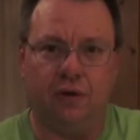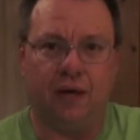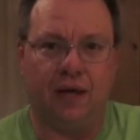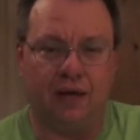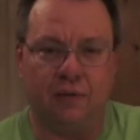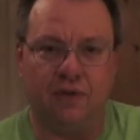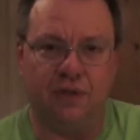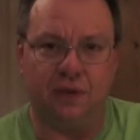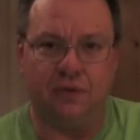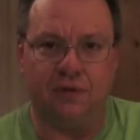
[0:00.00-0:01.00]
I kind of wish
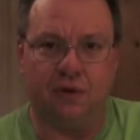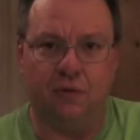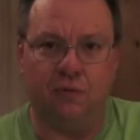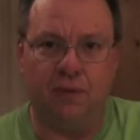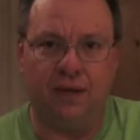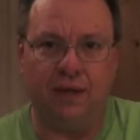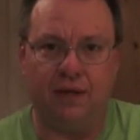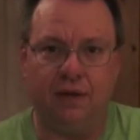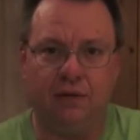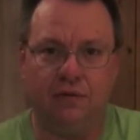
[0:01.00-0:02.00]
that was a
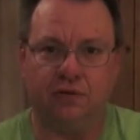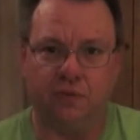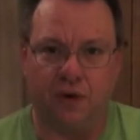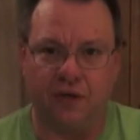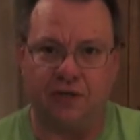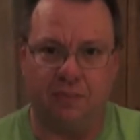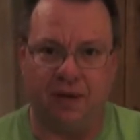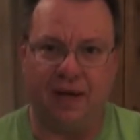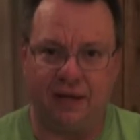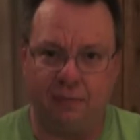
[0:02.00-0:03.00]
homemade, squash the
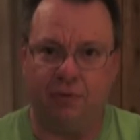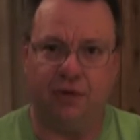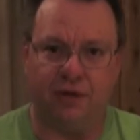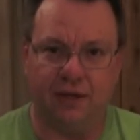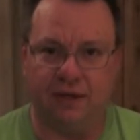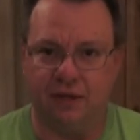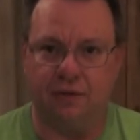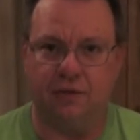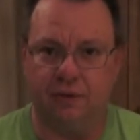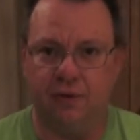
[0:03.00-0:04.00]
patty, put it on the
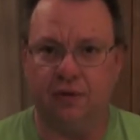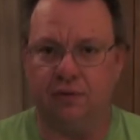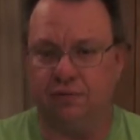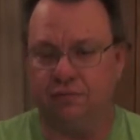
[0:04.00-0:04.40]
griddle,